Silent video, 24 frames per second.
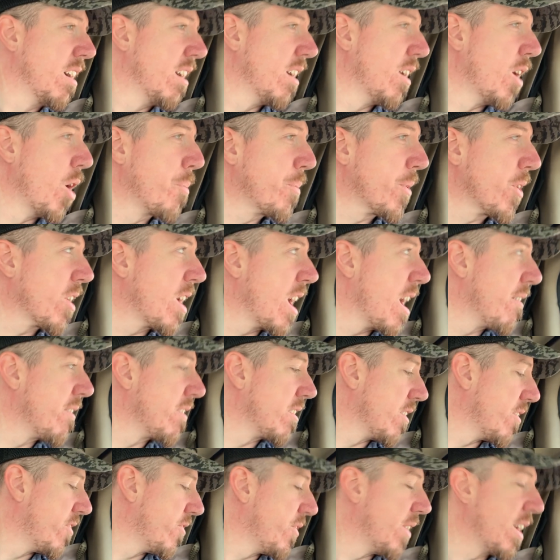Hope you're
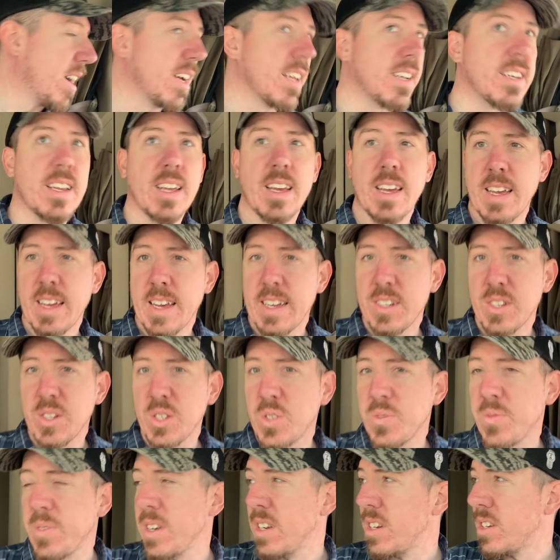having a fine day. I
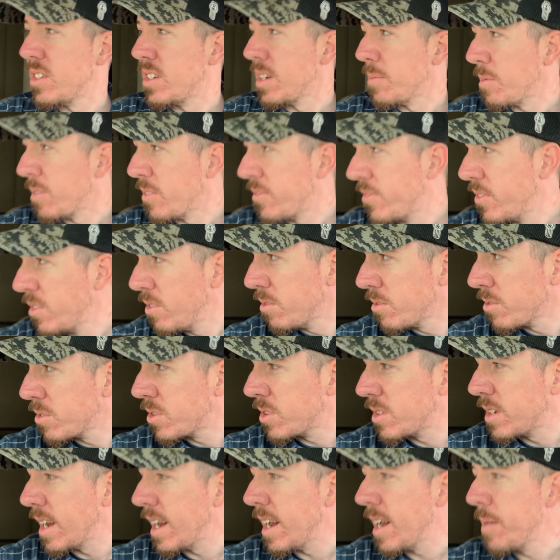just finished up a fuel
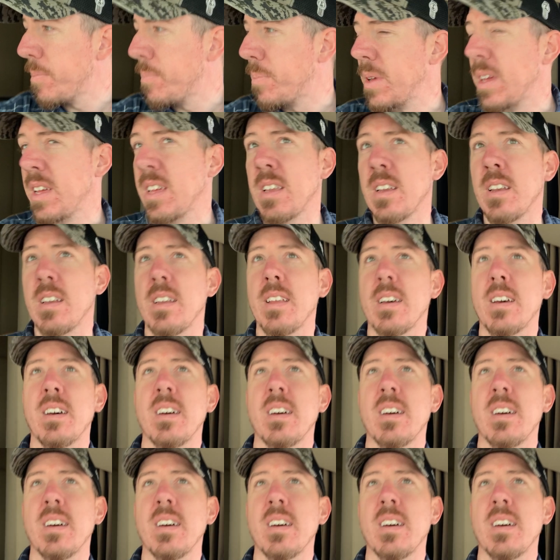stop in